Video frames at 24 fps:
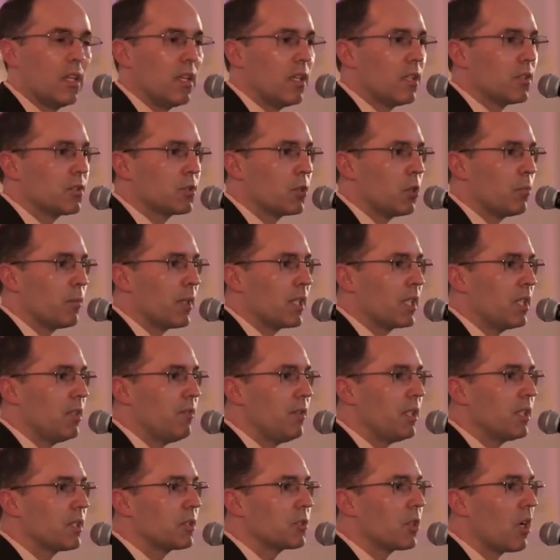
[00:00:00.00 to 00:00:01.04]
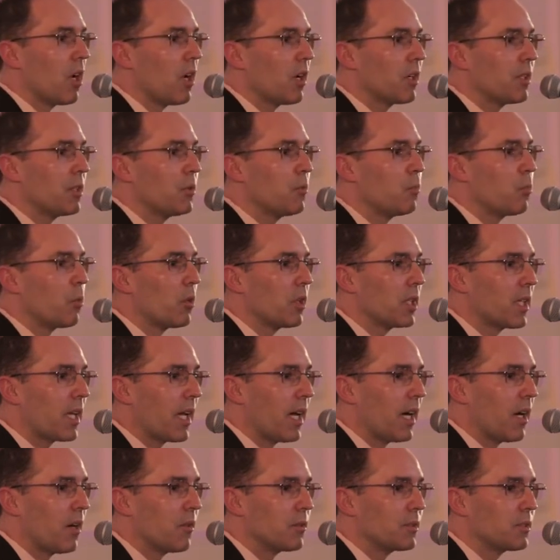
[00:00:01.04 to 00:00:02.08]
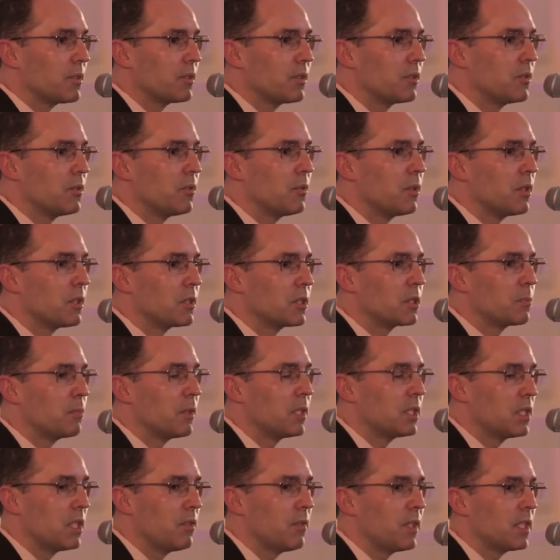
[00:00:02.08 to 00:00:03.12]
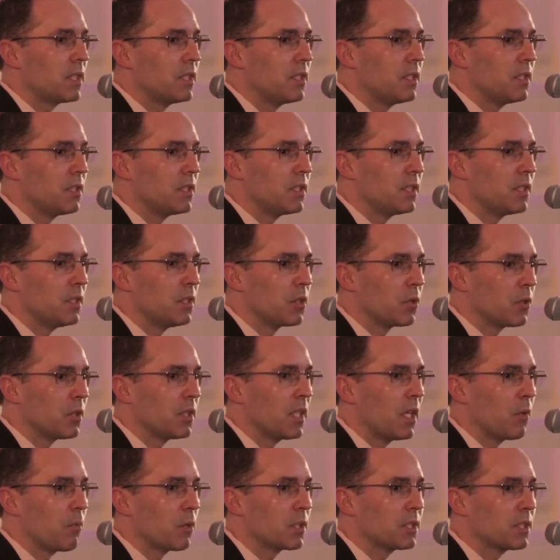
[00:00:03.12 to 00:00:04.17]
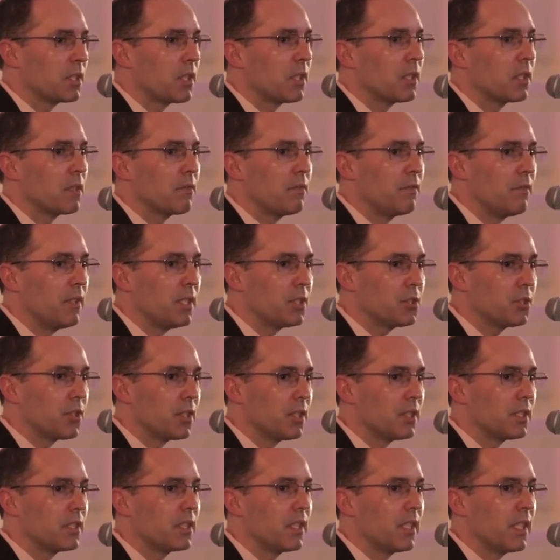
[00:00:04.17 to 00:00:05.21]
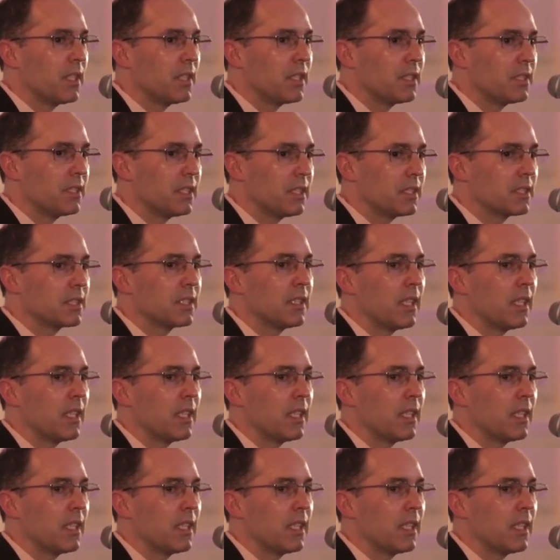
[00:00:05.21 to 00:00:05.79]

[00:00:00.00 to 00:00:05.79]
So by giving a targeted workout to the specific neural networks that are deficient in diseases